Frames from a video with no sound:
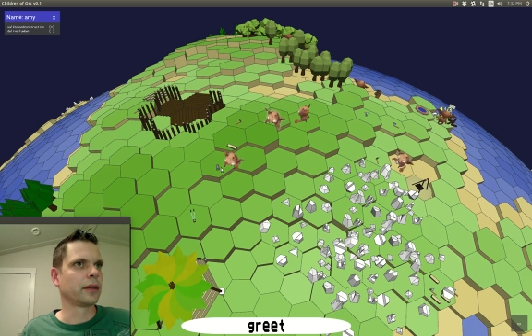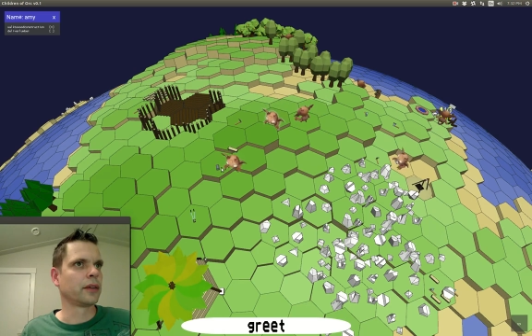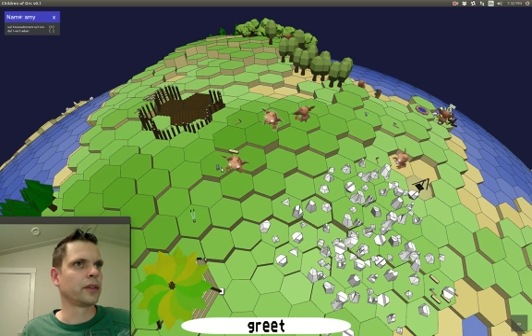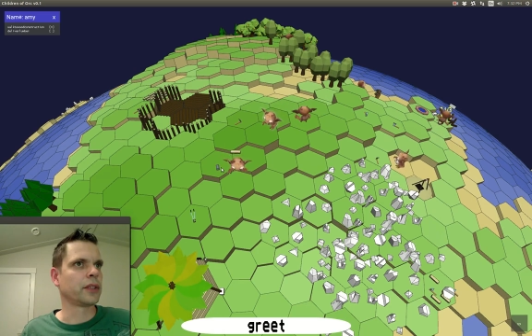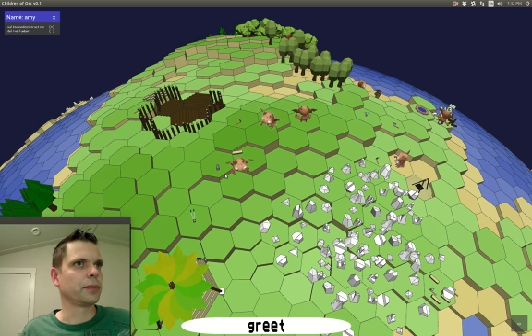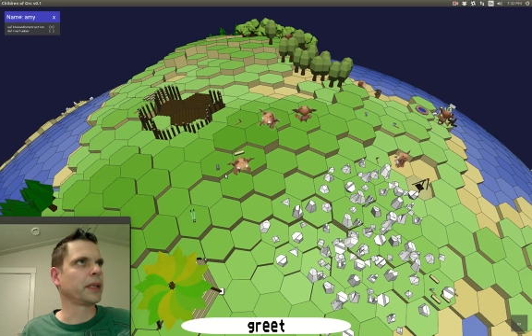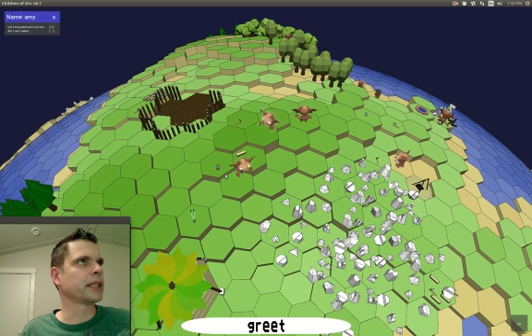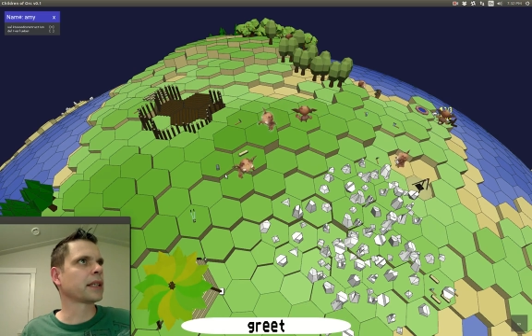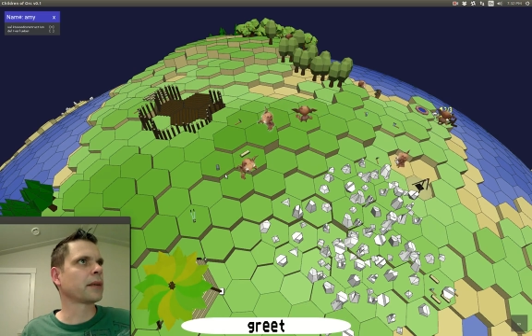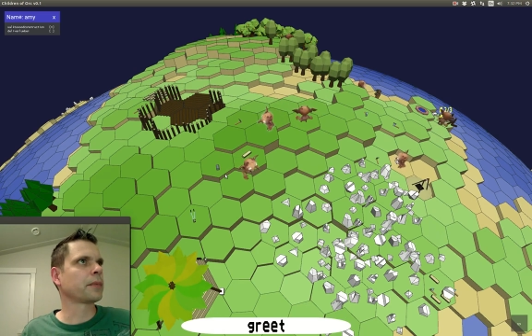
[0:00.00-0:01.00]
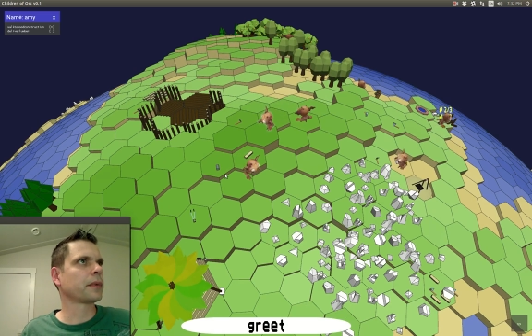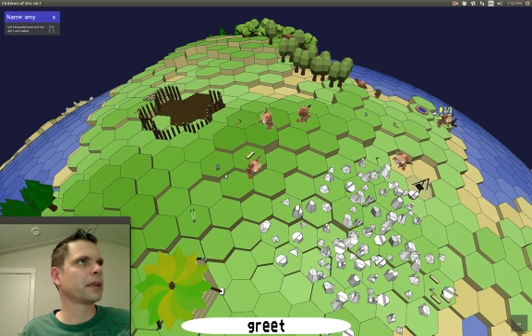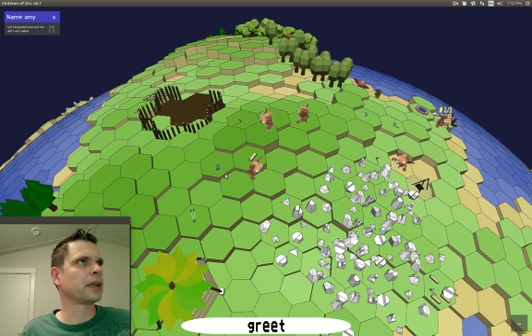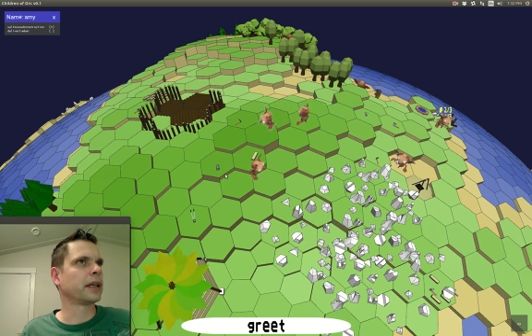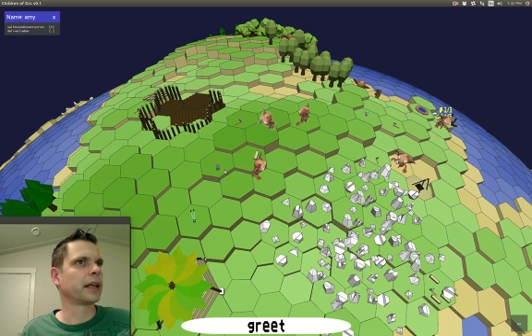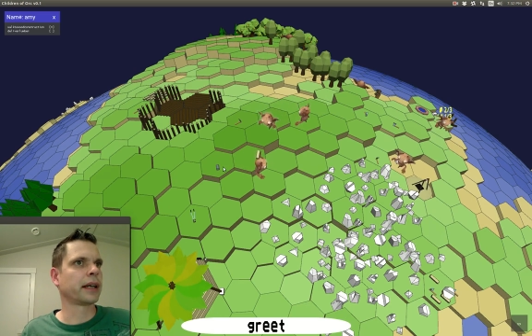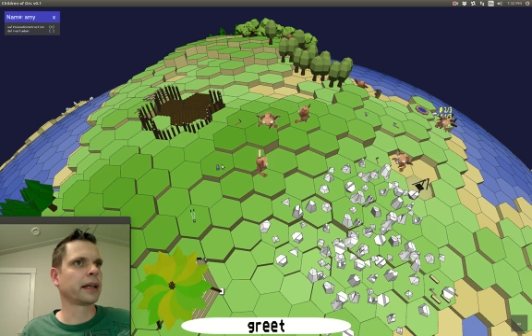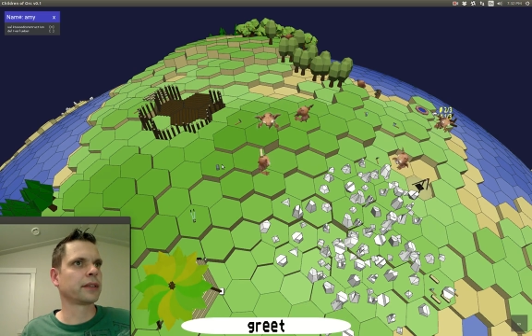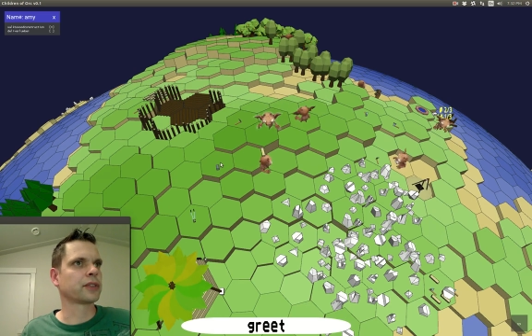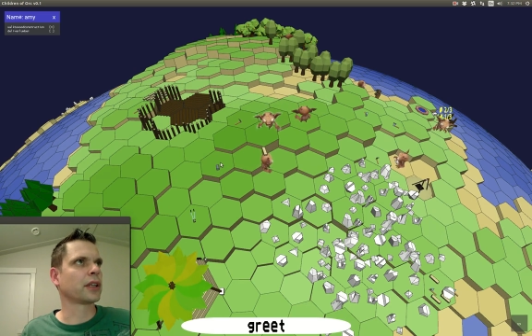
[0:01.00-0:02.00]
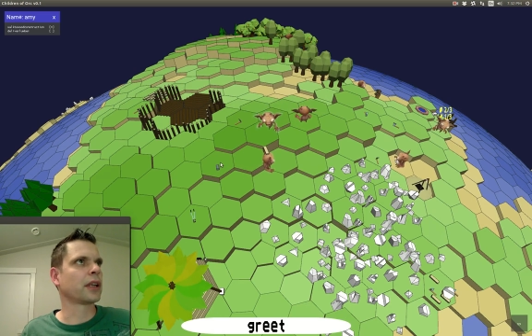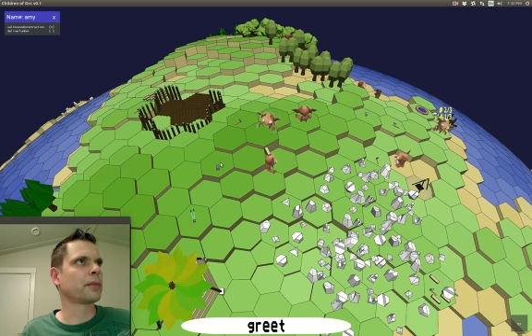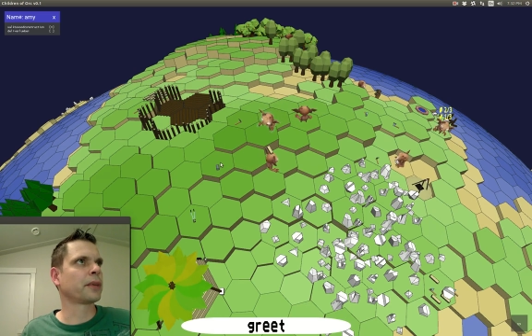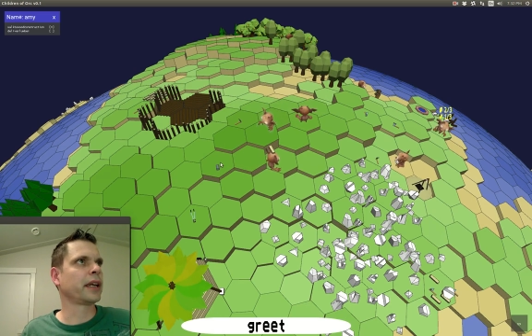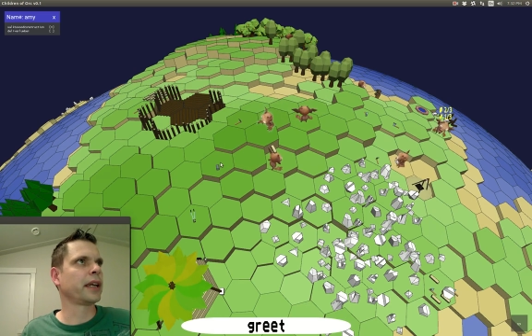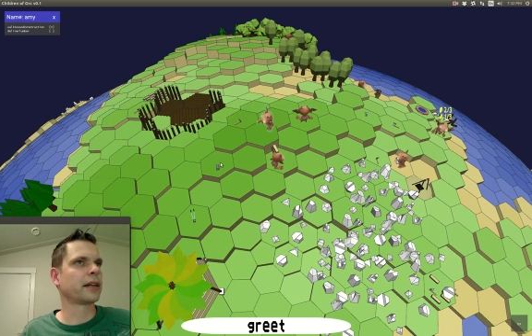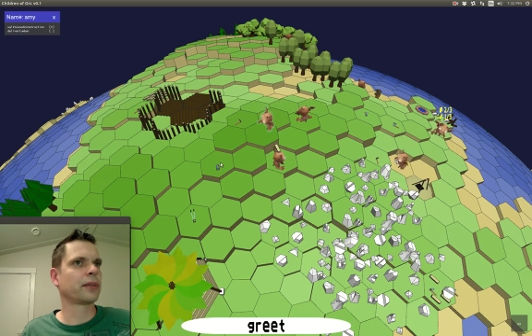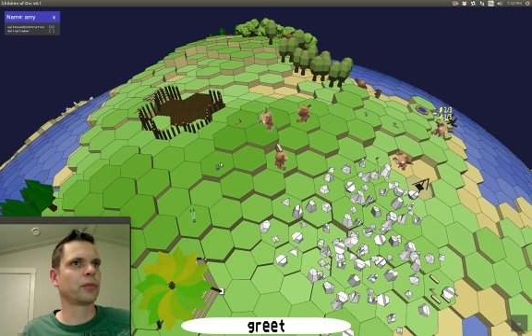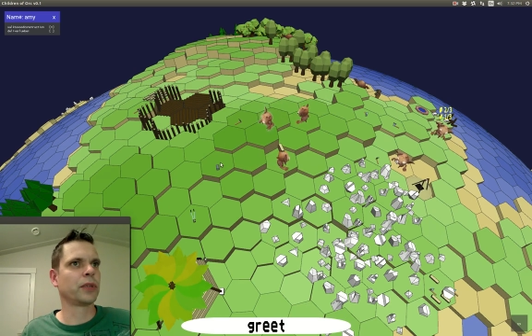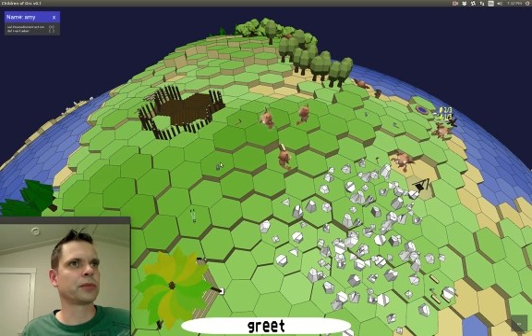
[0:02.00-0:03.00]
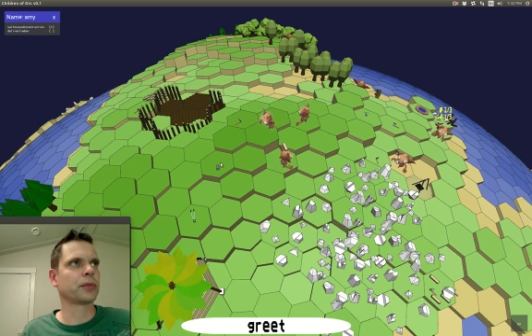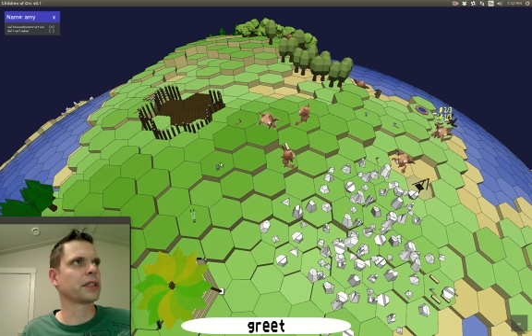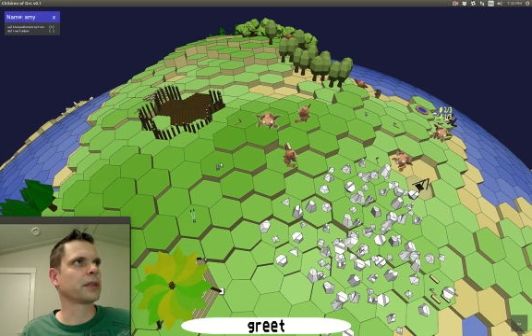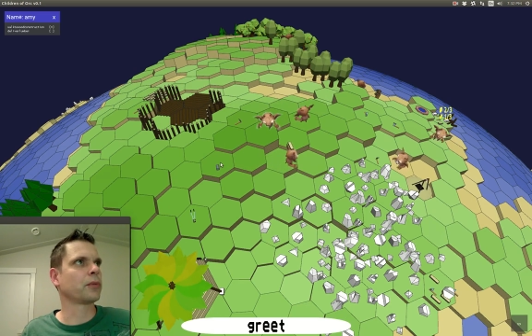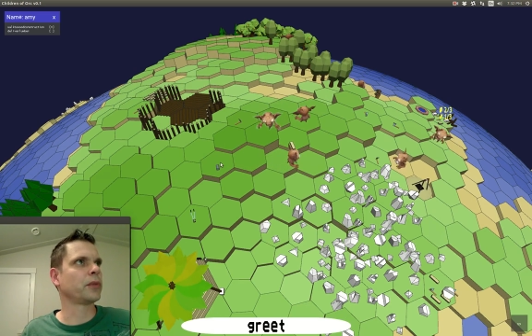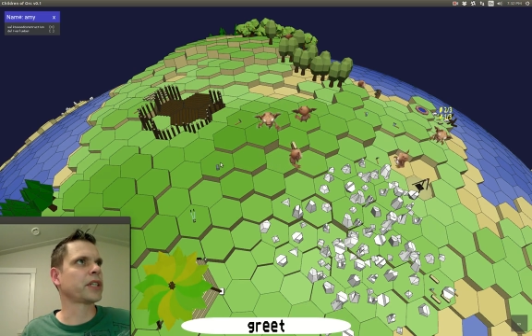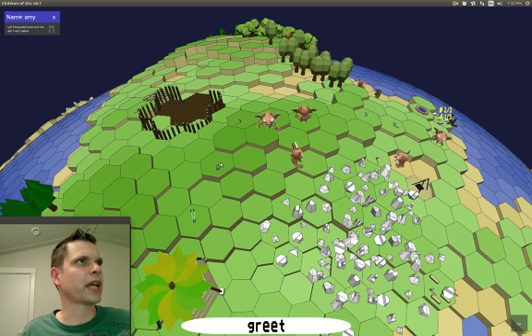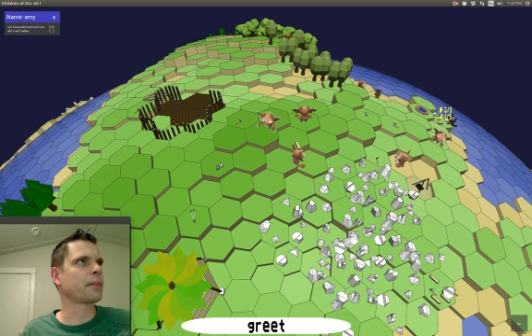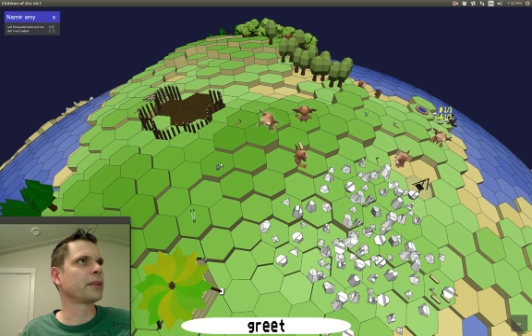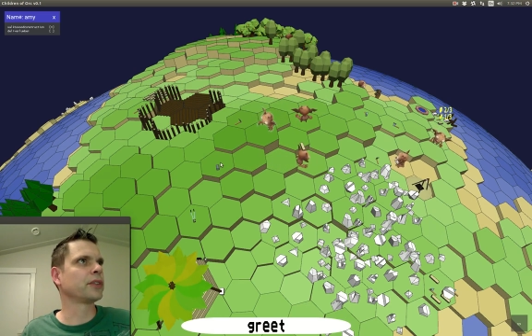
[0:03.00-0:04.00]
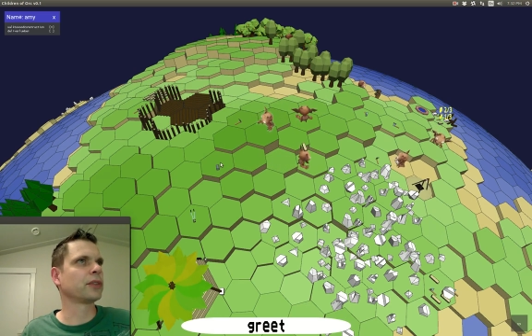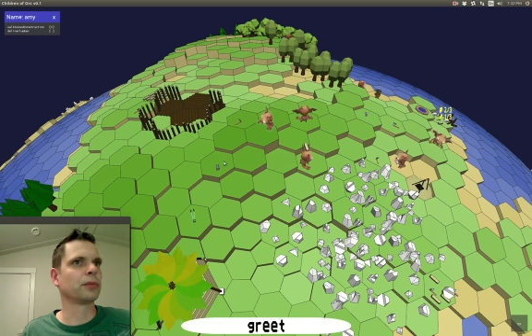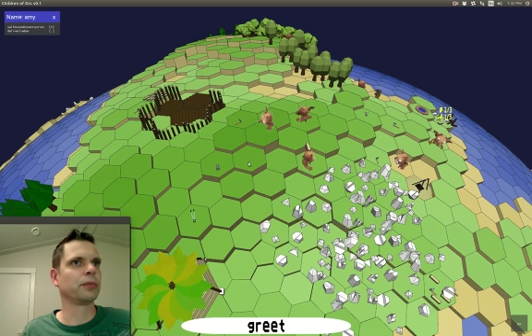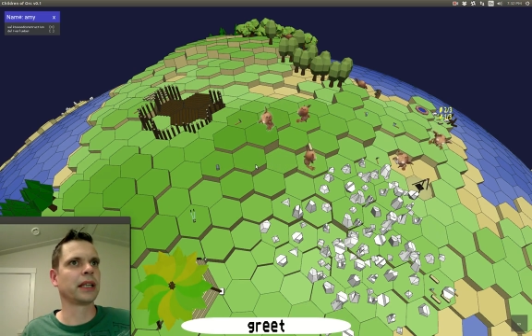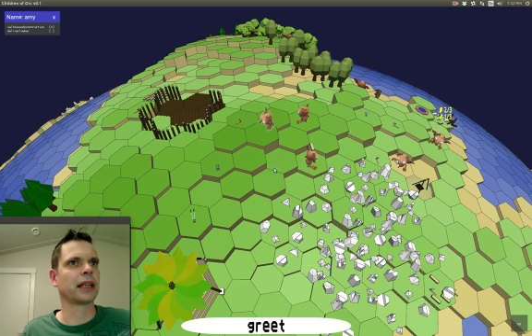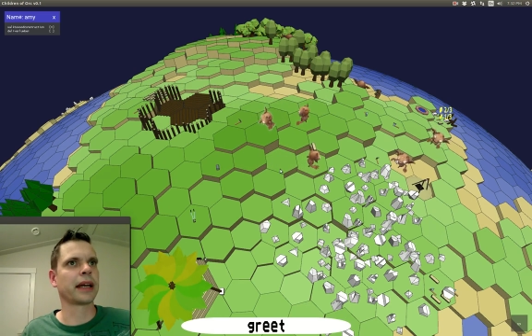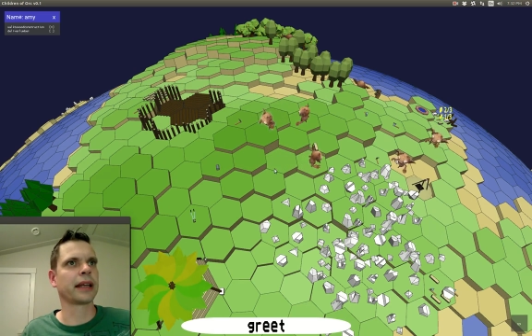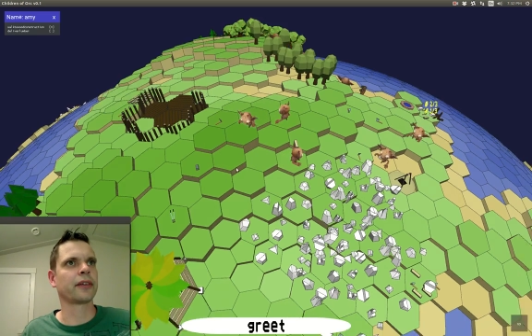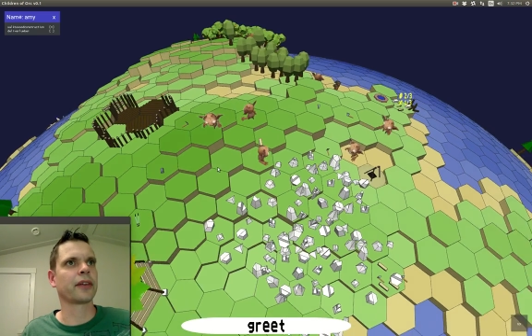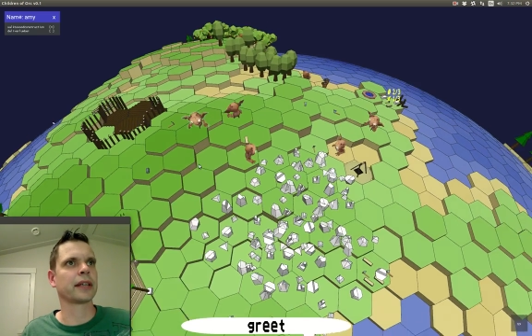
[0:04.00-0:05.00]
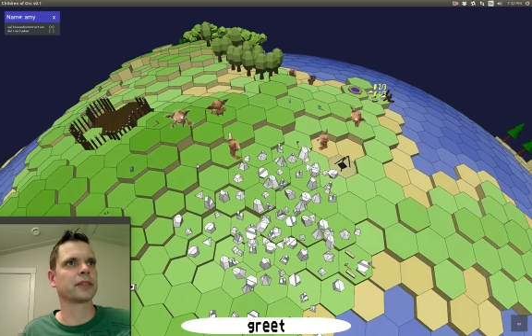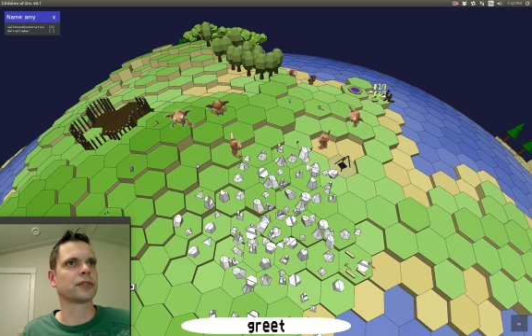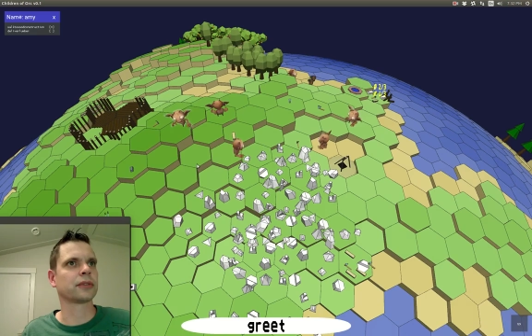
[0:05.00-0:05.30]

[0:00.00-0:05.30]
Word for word: she picks up some lumber here, which happened to be lying around.